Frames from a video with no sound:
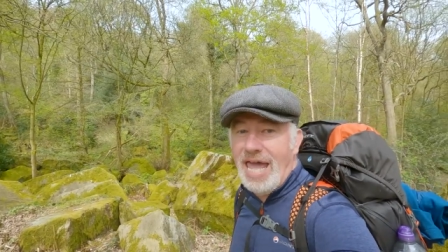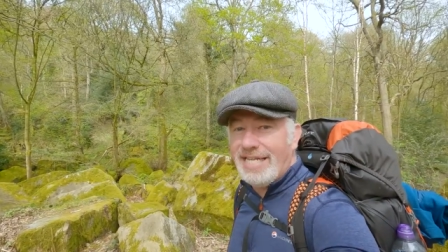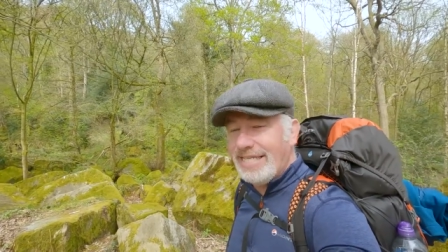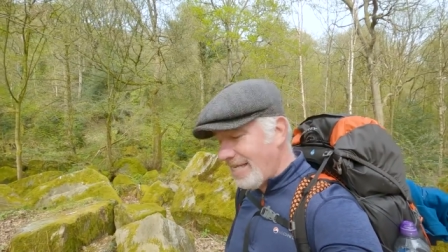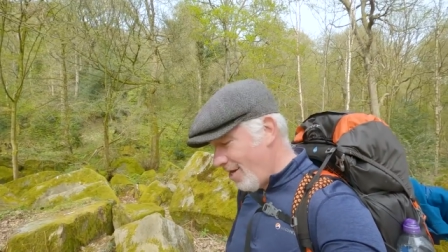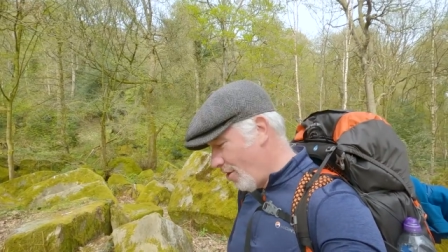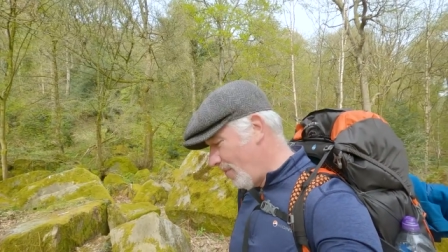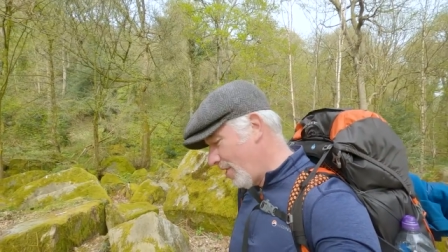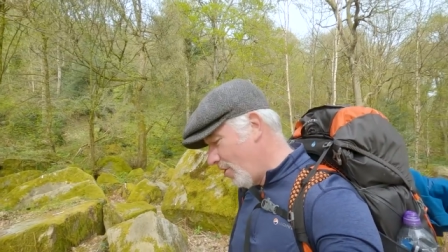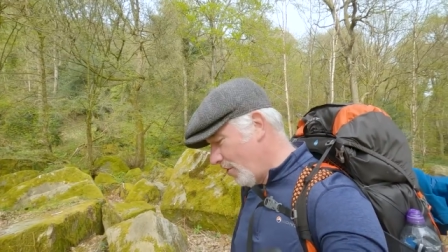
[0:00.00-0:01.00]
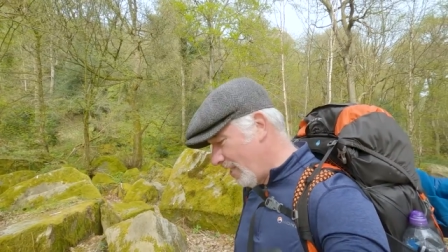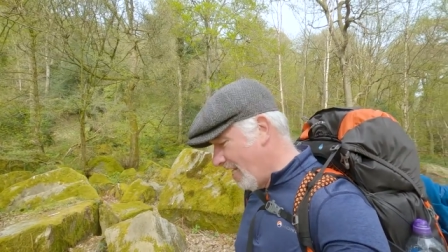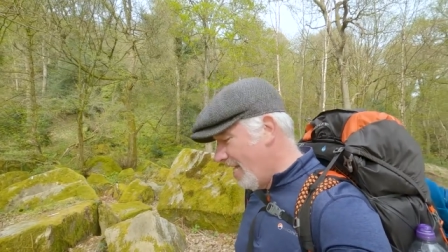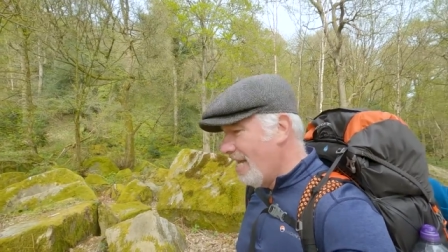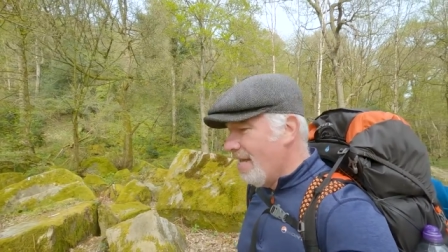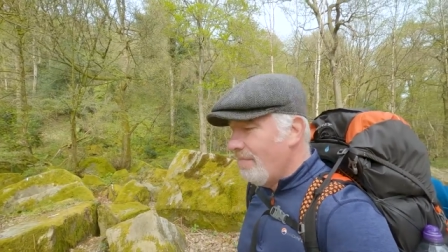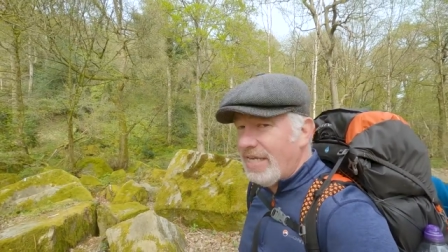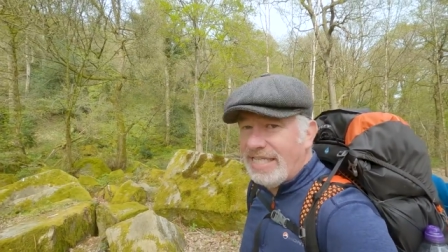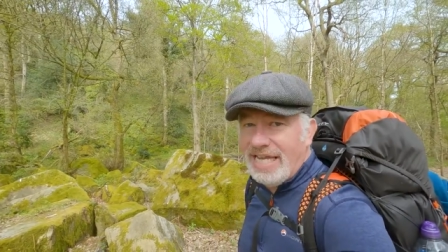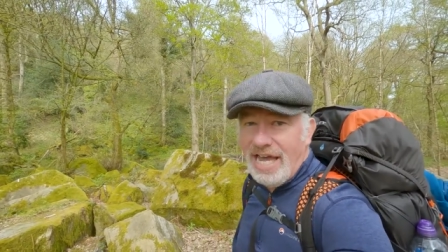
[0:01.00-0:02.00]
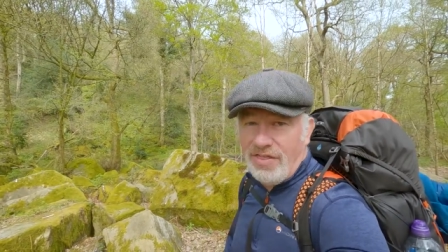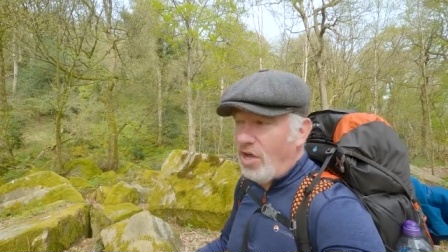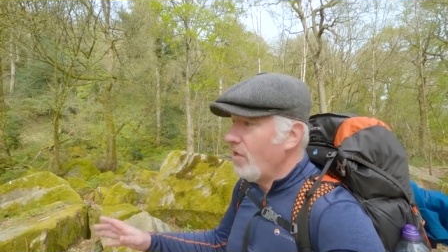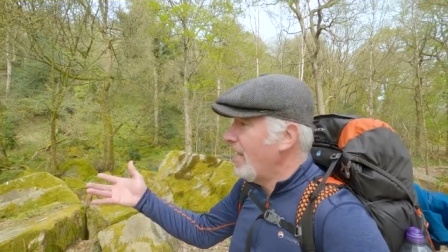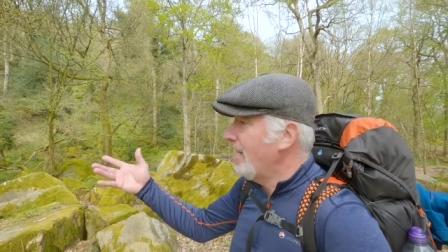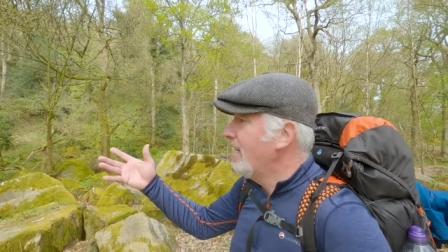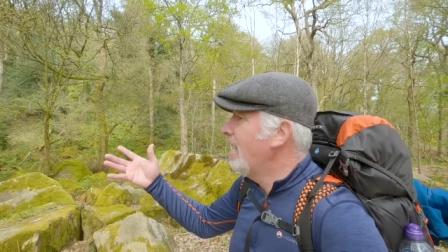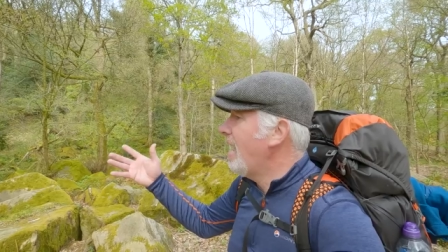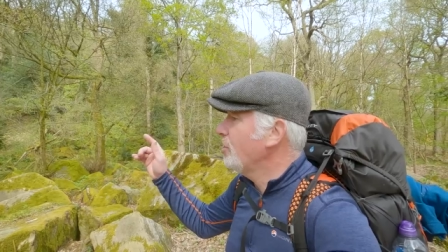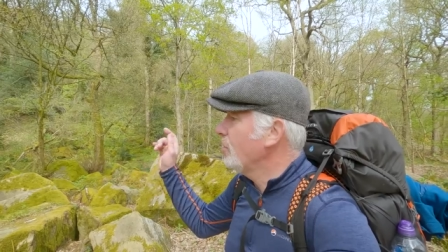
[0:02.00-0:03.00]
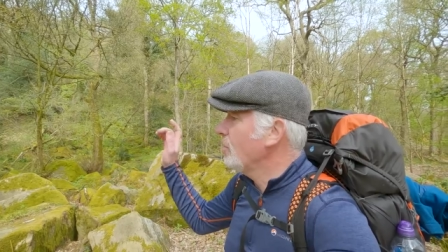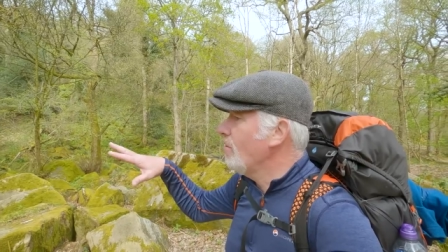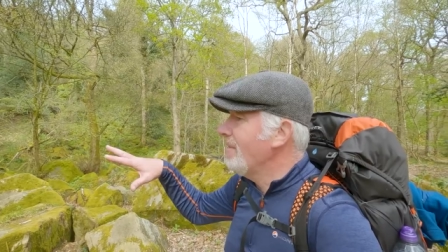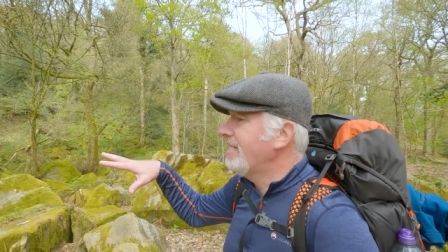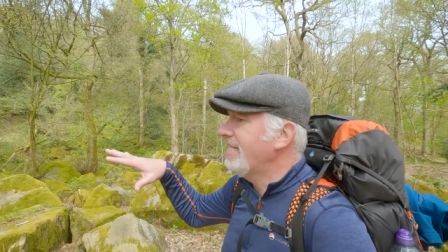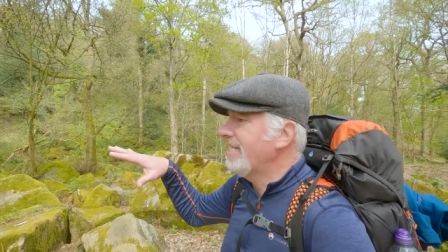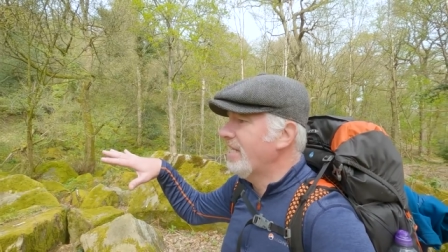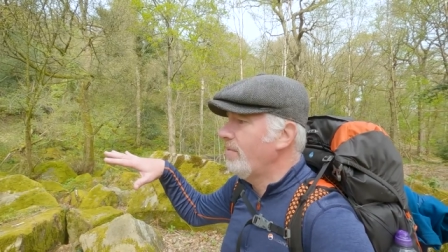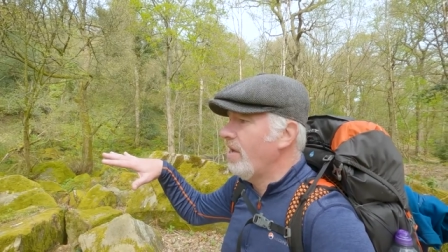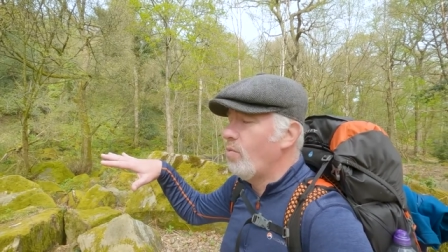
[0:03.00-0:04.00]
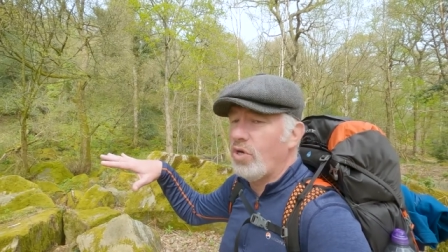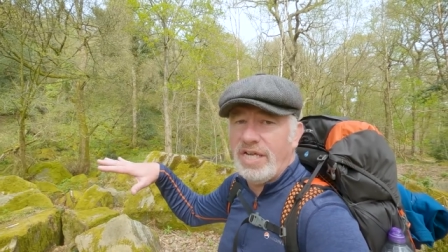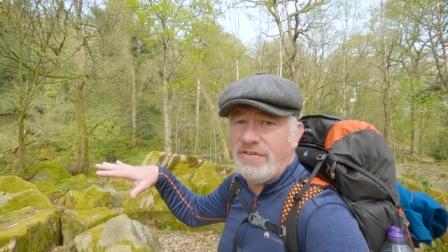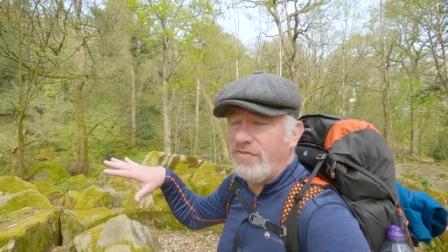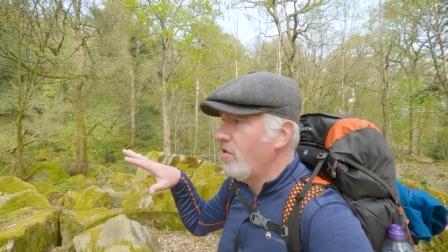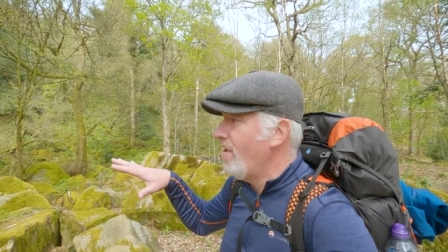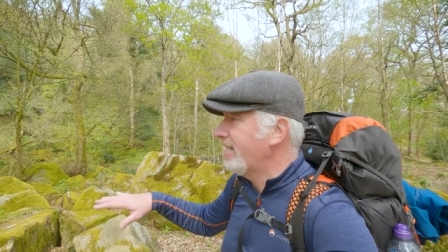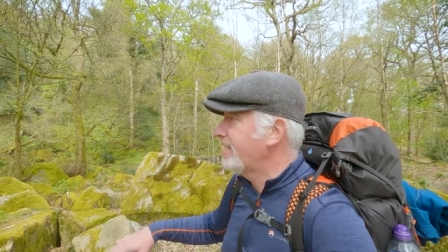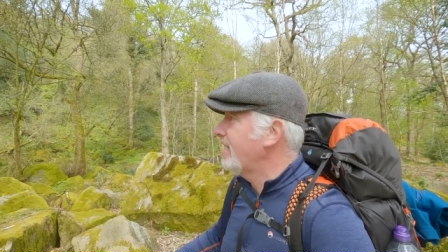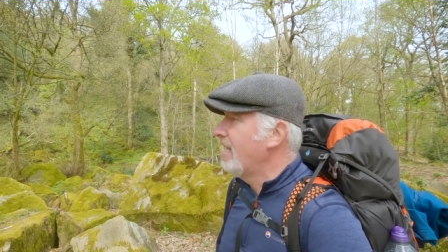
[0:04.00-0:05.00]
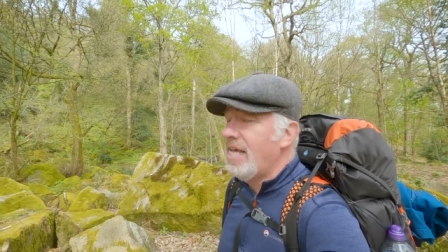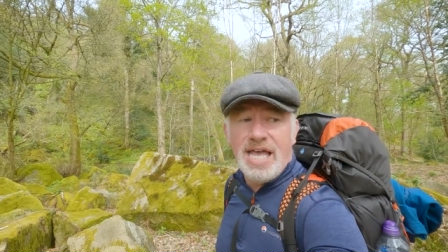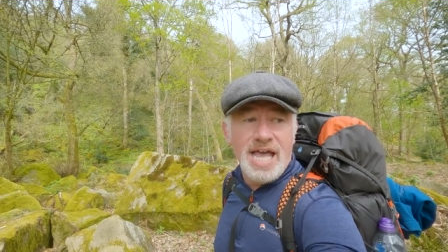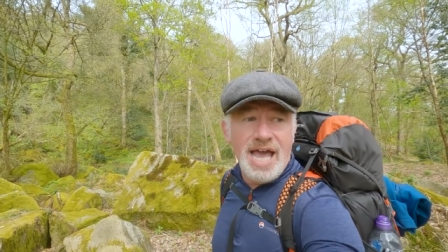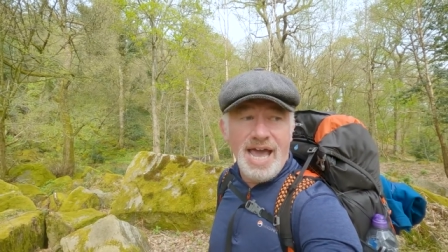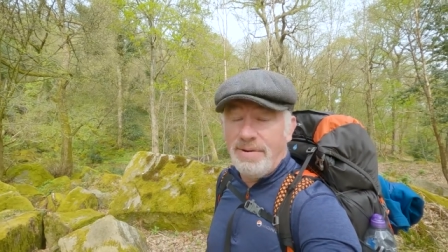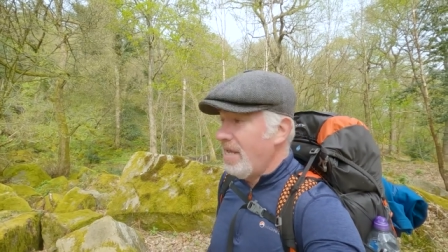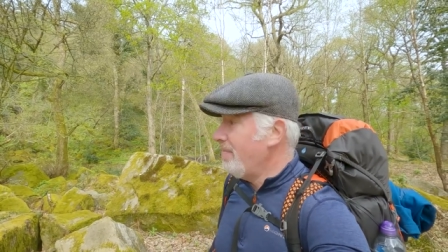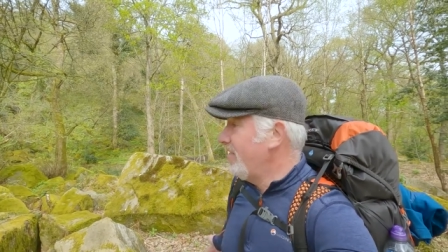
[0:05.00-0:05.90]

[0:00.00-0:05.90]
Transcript: lens. Hope you could. But uh, I thought then I shall come into this little bit of woodland for a rest and maybe